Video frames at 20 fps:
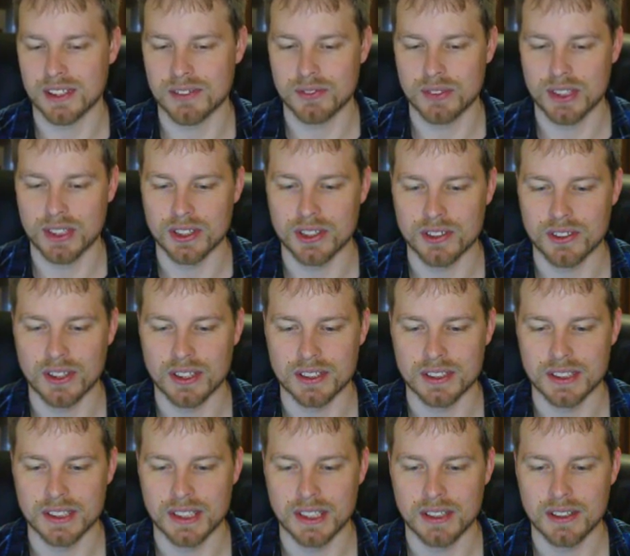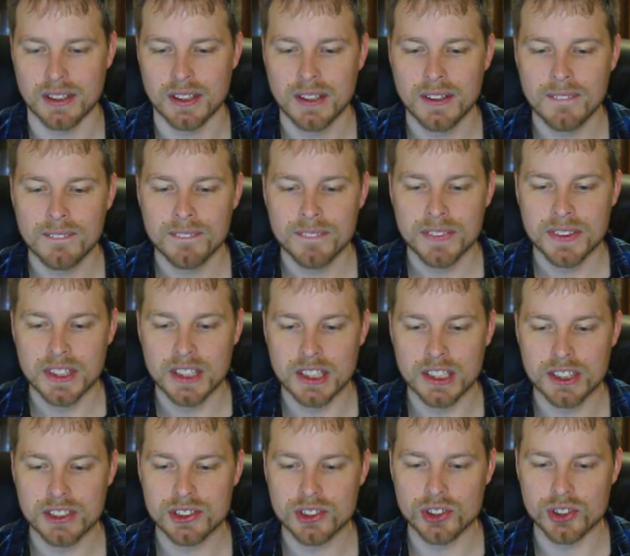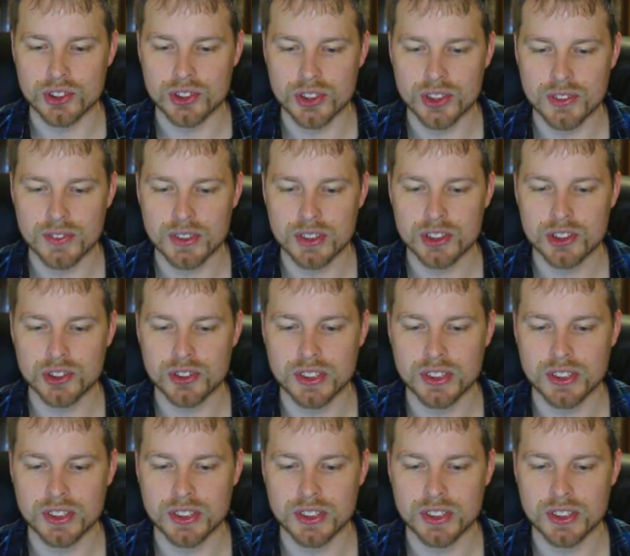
configured correctly yet. Here's your servers.